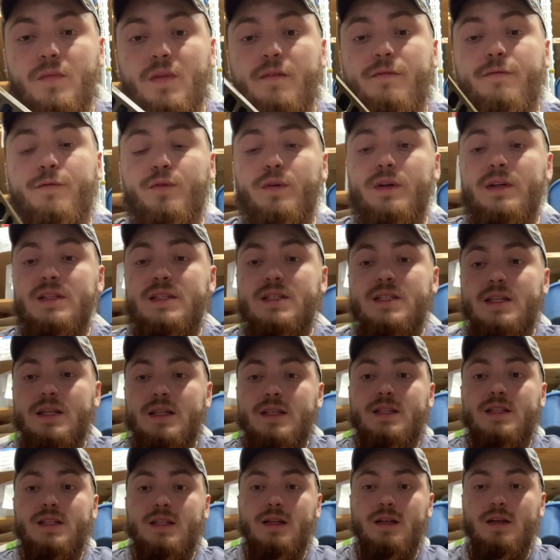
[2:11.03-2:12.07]
For
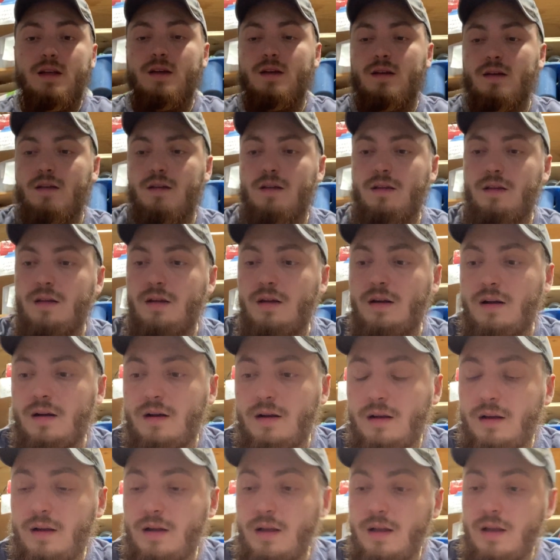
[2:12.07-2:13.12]
instance,
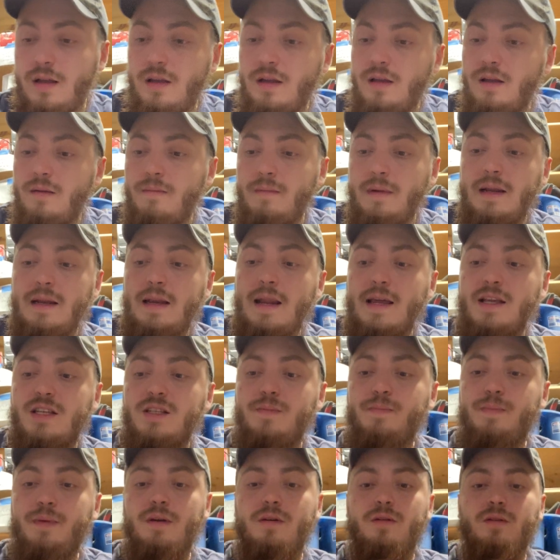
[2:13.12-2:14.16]
my next
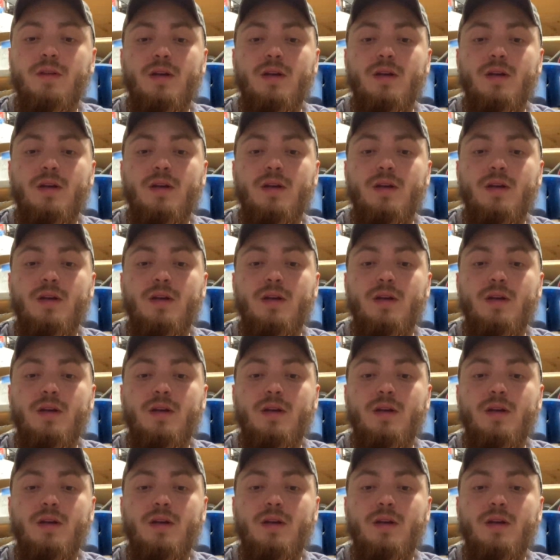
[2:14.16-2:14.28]
build